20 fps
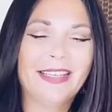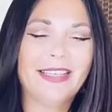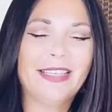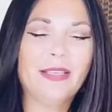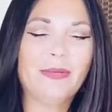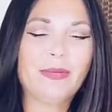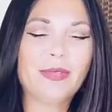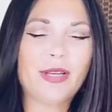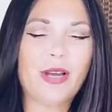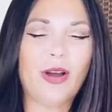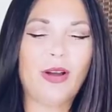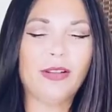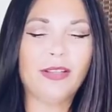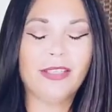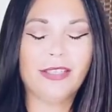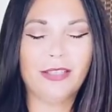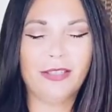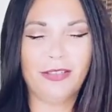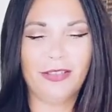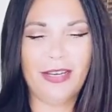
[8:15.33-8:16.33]
keeps
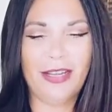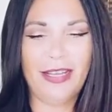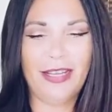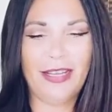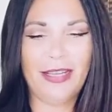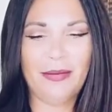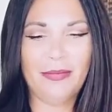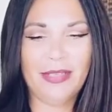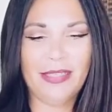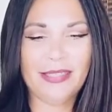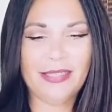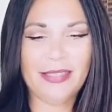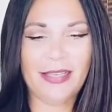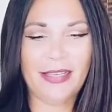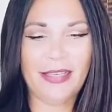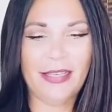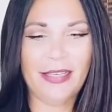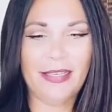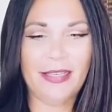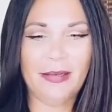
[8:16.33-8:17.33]
calling your name. It's
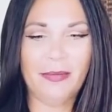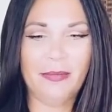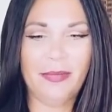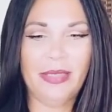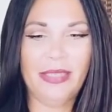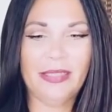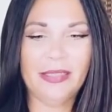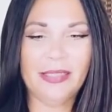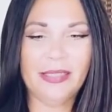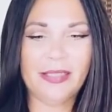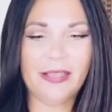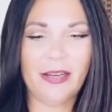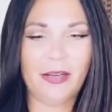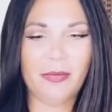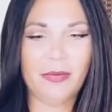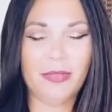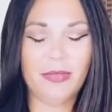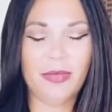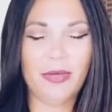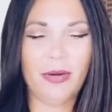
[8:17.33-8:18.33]
like being
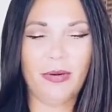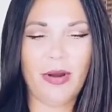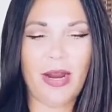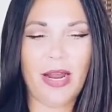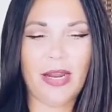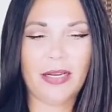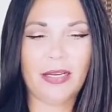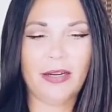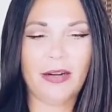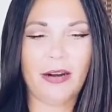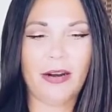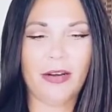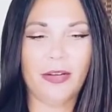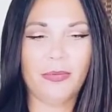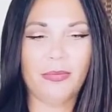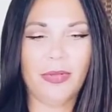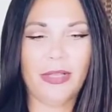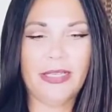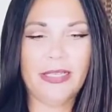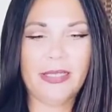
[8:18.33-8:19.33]
stuck between a rock and a
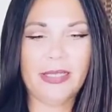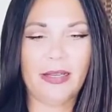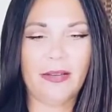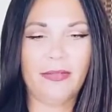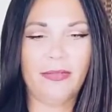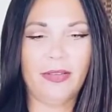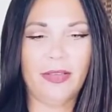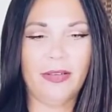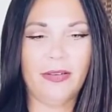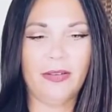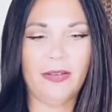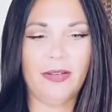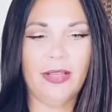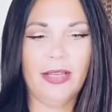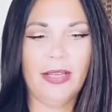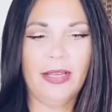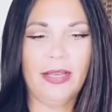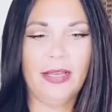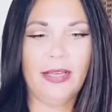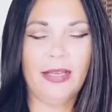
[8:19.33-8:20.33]
hard place, I feel.
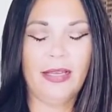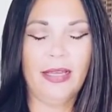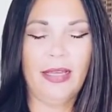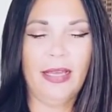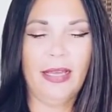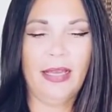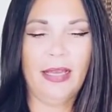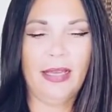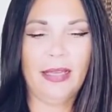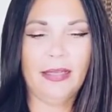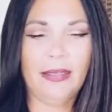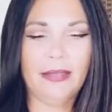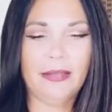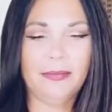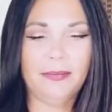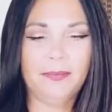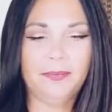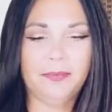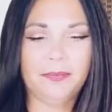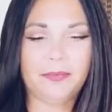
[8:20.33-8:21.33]

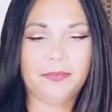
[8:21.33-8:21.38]
And